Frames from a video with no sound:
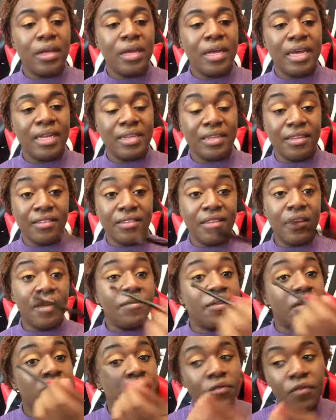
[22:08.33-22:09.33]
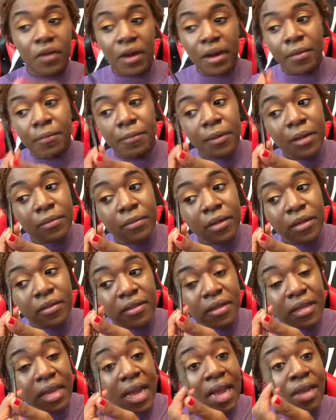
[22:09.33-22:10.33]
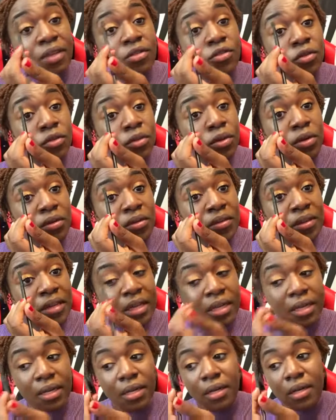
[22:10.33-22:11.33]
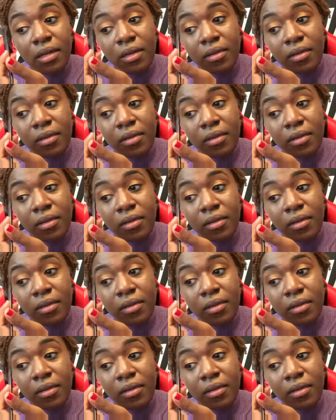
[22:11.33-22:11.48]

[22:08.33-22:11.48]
And this stuff is very pigmented, as you will see.